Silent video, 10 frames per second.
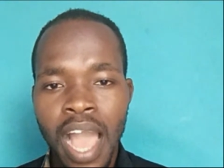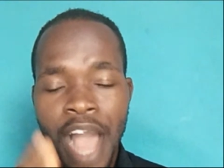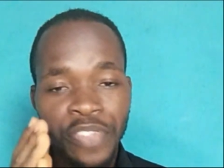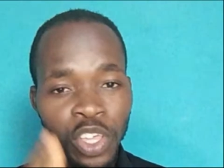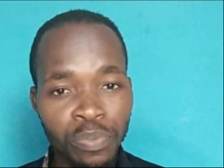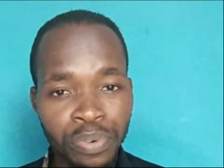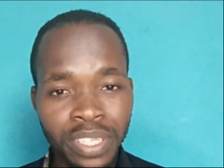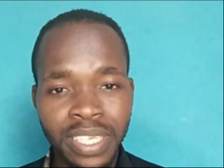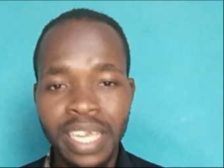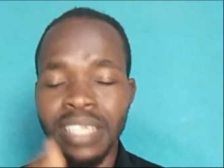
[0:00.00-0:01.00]
After you
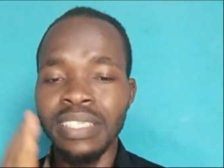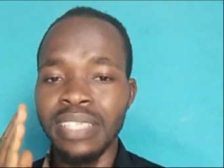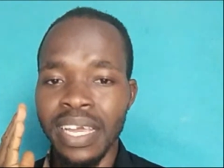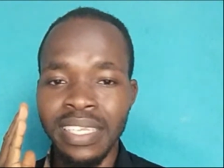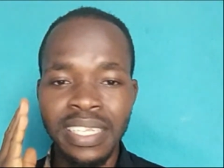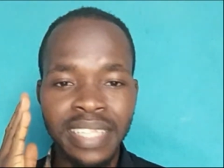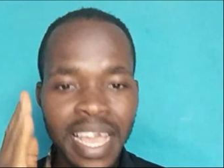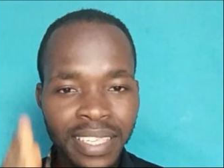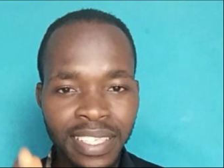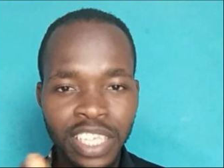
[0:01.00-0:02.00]
breathe in, then the
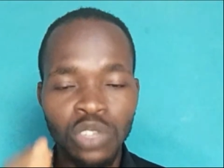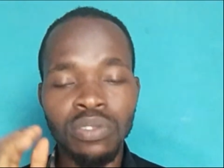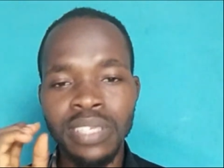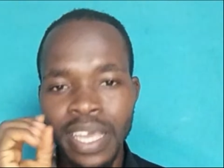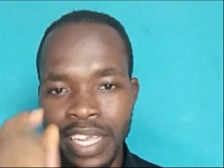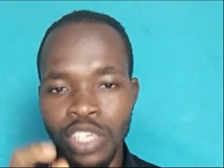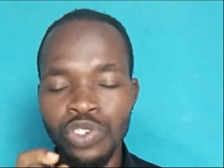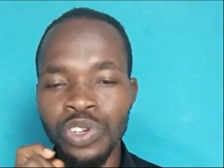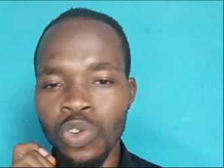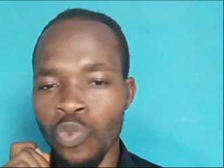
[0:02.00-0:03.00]
next thing you take,
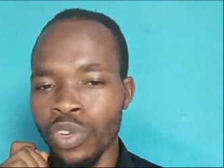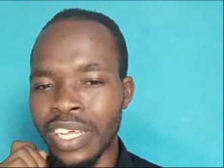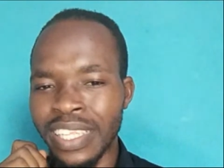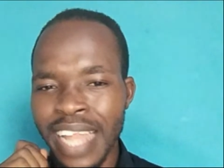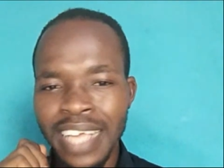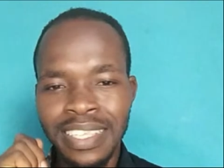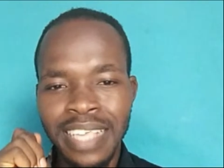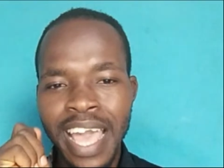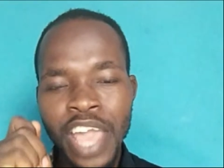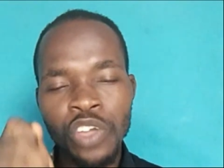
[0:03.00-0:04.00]
you with the
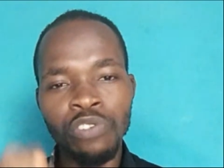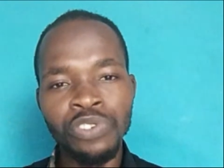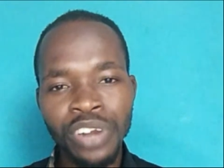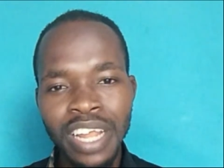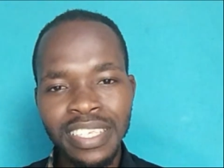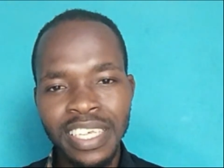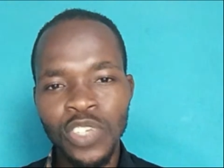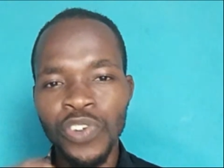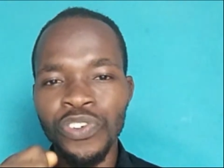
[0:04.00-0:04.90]
next air you're releasing